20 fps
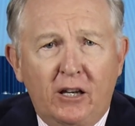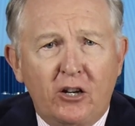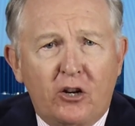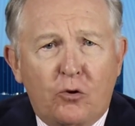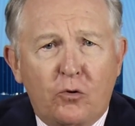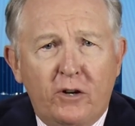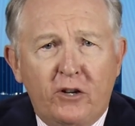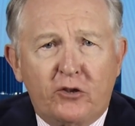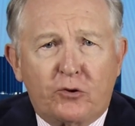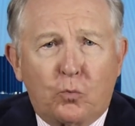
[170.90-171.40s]

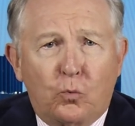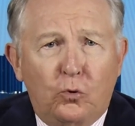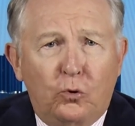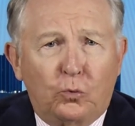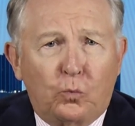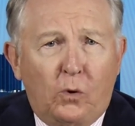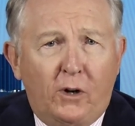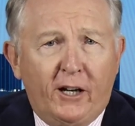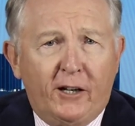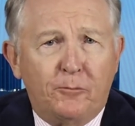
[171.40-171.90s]
increased
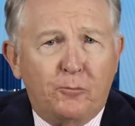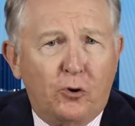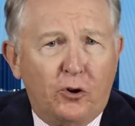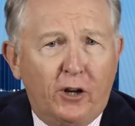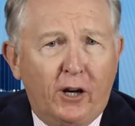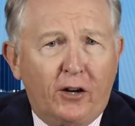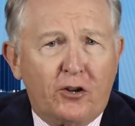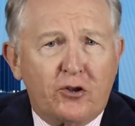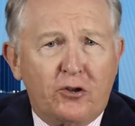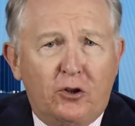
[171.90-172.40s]
worldwide
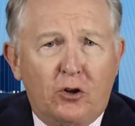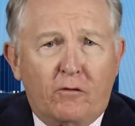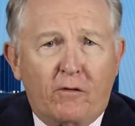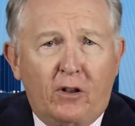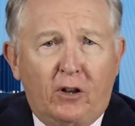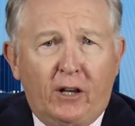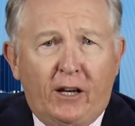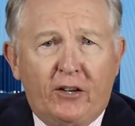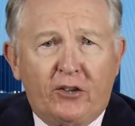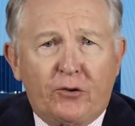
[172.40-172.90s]
production
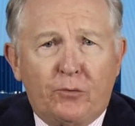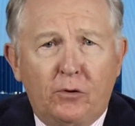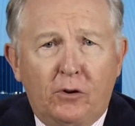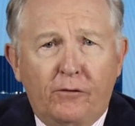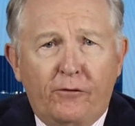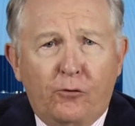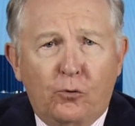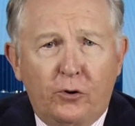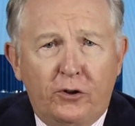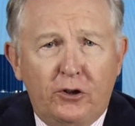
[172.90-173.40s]
over the last
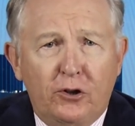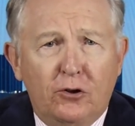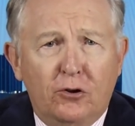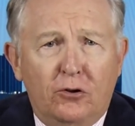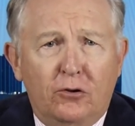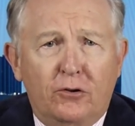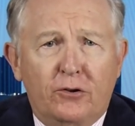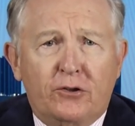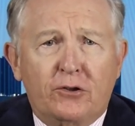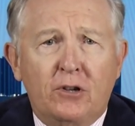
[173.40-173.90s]
three or four
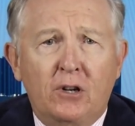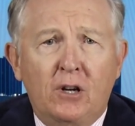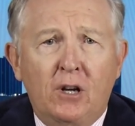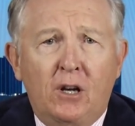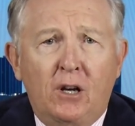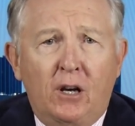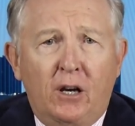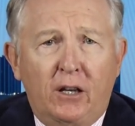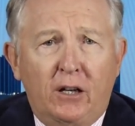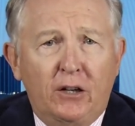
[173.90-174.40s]
years.
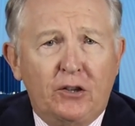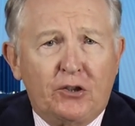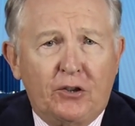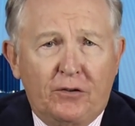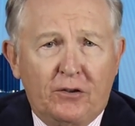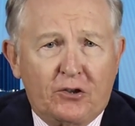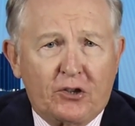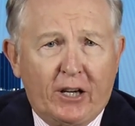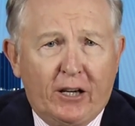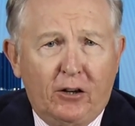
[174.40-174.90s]
It
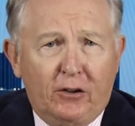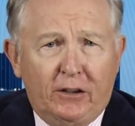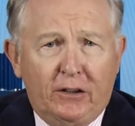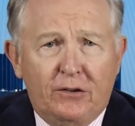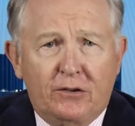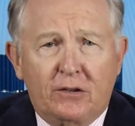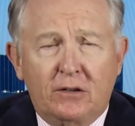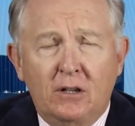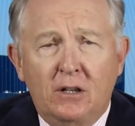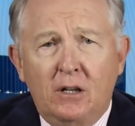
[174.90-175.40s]
isn't the
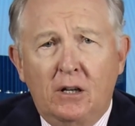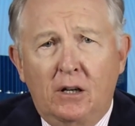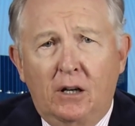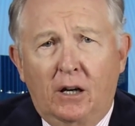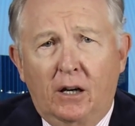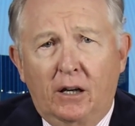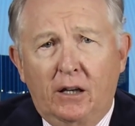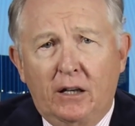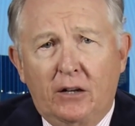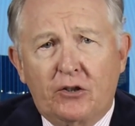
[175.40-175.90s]
Saudis.
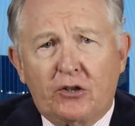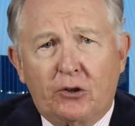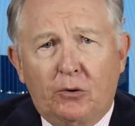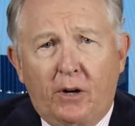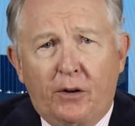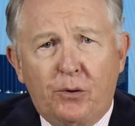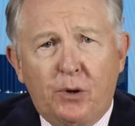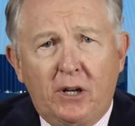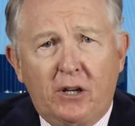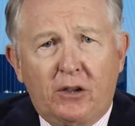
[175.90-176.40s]
and
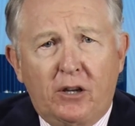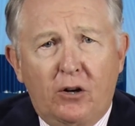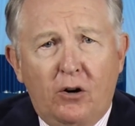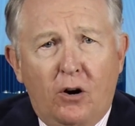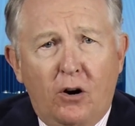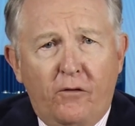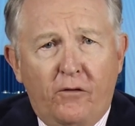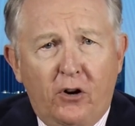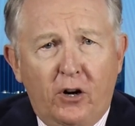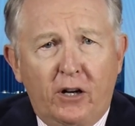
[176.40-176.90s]
so I think they
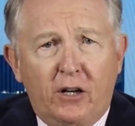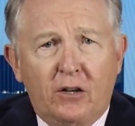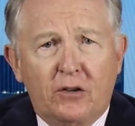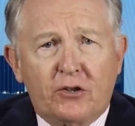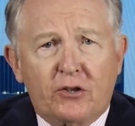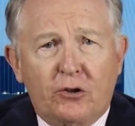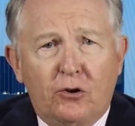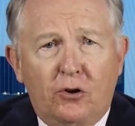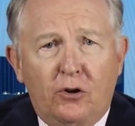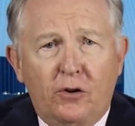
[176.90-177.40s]
are very
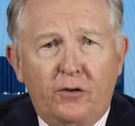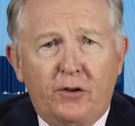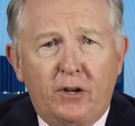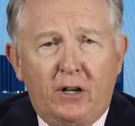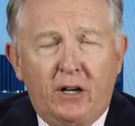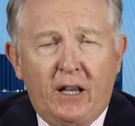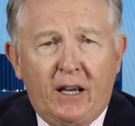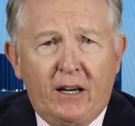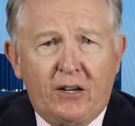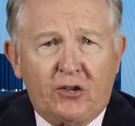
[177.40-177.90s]
concerned
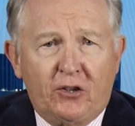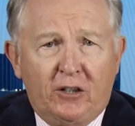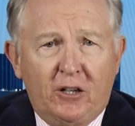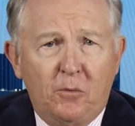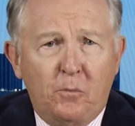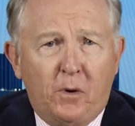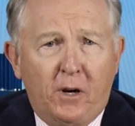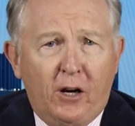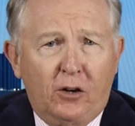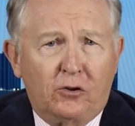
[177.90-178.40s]
that it has an
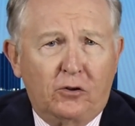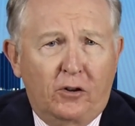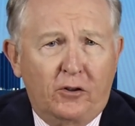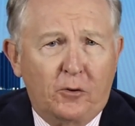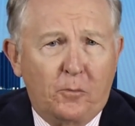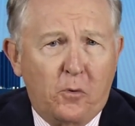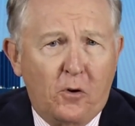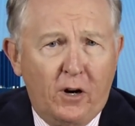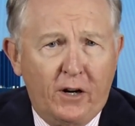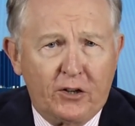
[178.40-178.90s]
impact
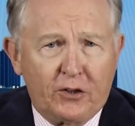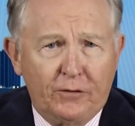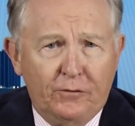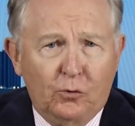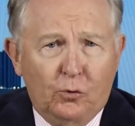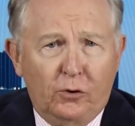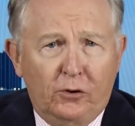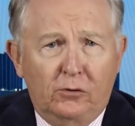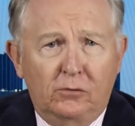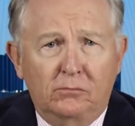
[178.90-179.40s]
on the price
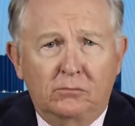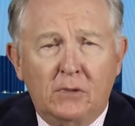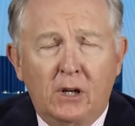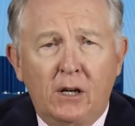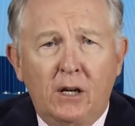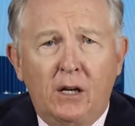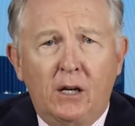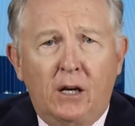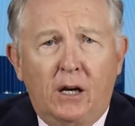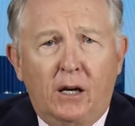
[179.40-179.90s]
of oil,
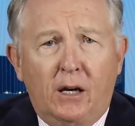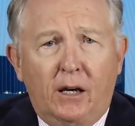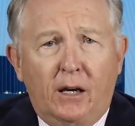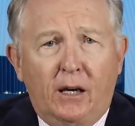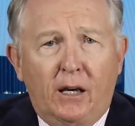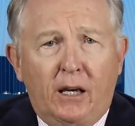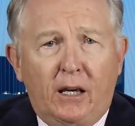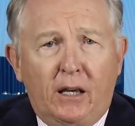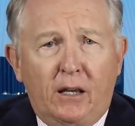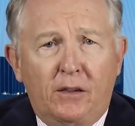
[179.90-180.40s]

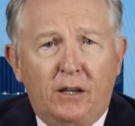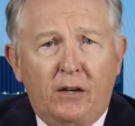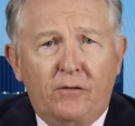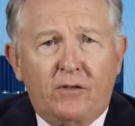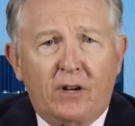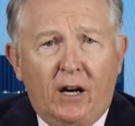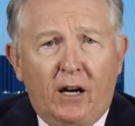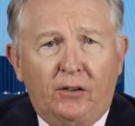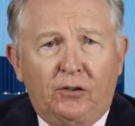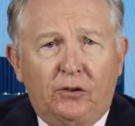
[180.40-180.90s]
and
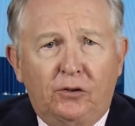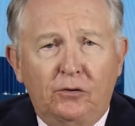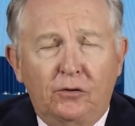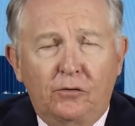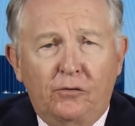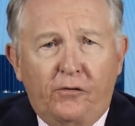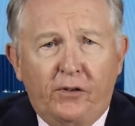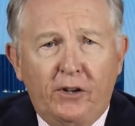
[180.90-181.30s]
they've got to